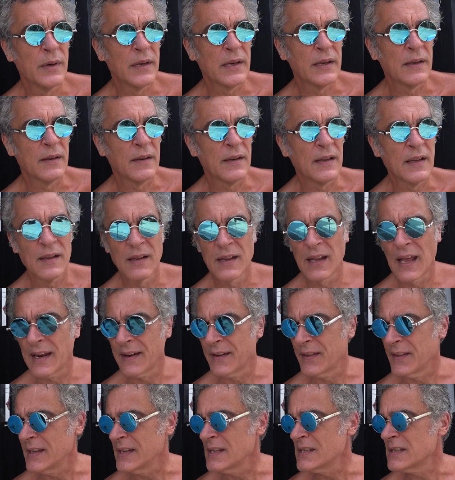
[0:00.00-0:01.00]
and a lot
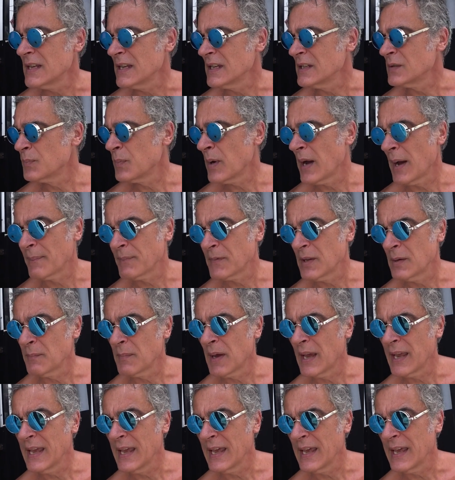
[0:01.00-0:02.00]
of these things popped in
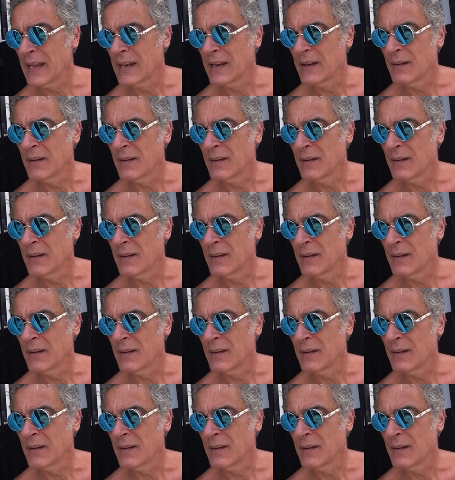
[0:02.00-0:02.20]
my head.